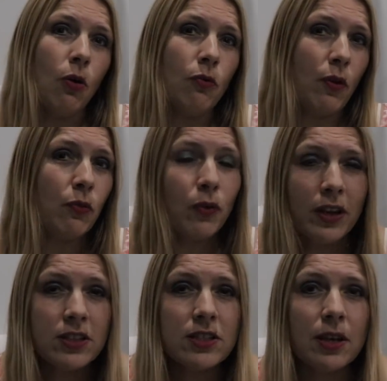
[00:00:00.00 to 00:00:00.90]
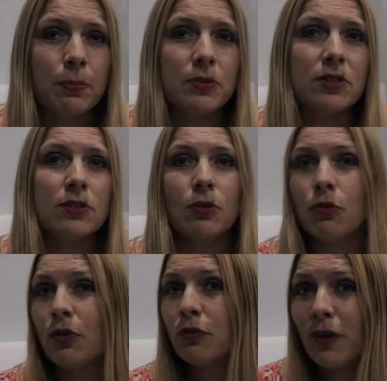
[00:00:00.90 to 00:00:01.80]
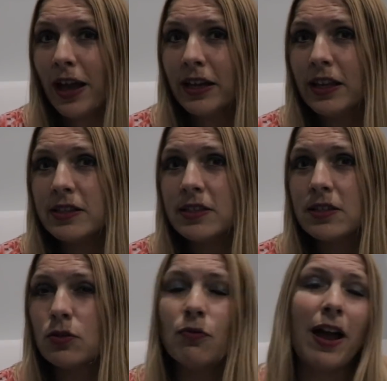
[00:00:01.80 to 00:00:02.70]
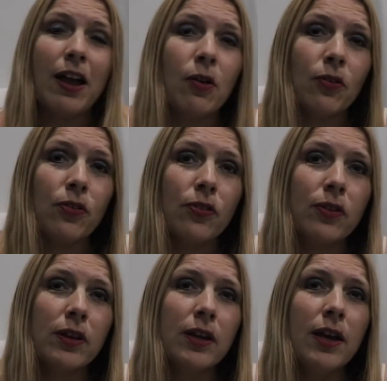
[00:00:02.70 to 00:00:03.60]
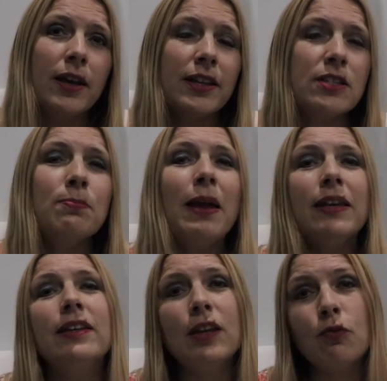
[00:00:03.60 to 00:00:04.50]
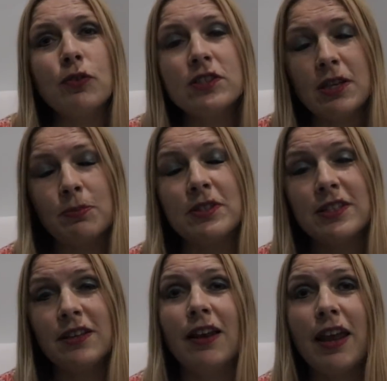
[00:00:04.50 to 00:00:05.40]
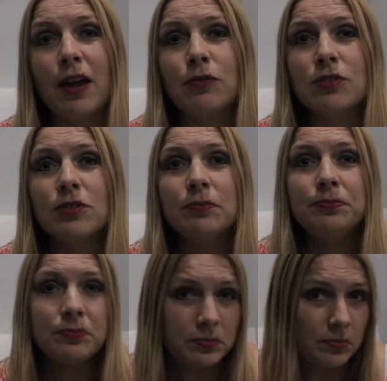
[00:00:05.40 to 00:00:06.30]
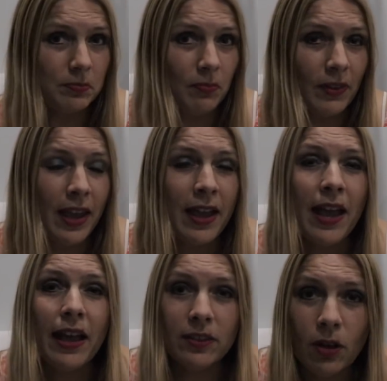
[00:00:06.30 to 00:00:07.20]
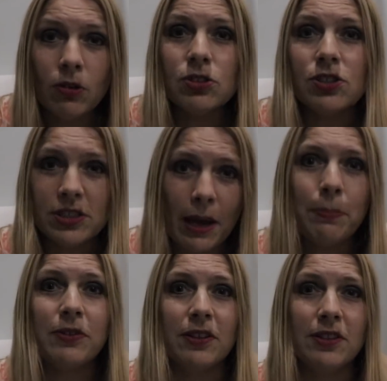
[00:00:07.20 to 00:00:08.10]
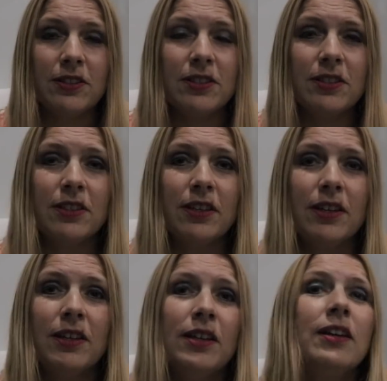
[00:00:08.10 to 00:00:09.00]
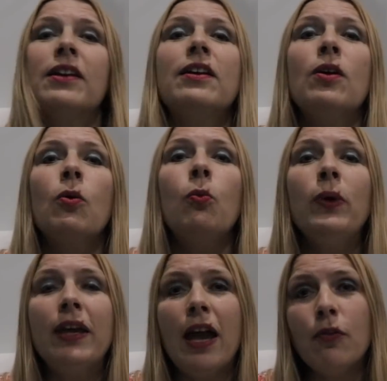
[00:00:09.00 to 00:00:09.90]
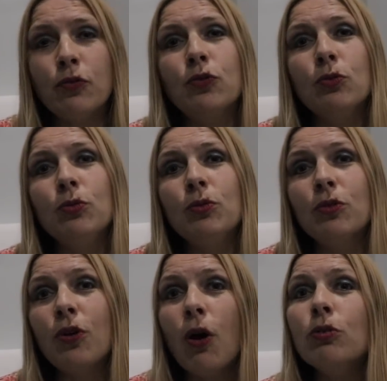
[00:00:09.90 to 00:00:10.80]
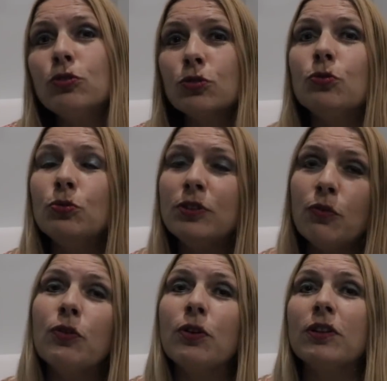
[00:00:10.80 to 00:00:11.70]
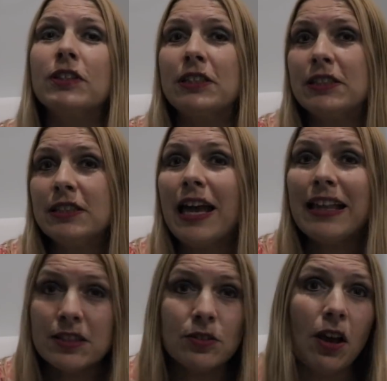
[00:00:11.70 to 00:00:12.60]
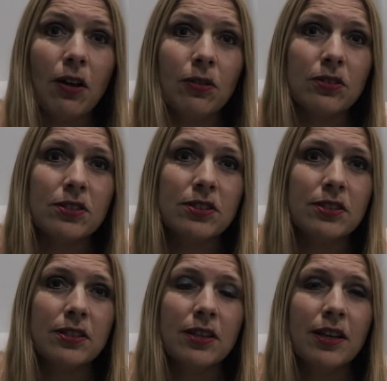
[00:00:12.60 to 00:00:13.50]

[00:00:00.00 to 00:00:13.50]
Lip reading: of our friendships, of our finances, of our health. There's many different chapters in our lives. And those chapters, we have to go through difficulties and struggles.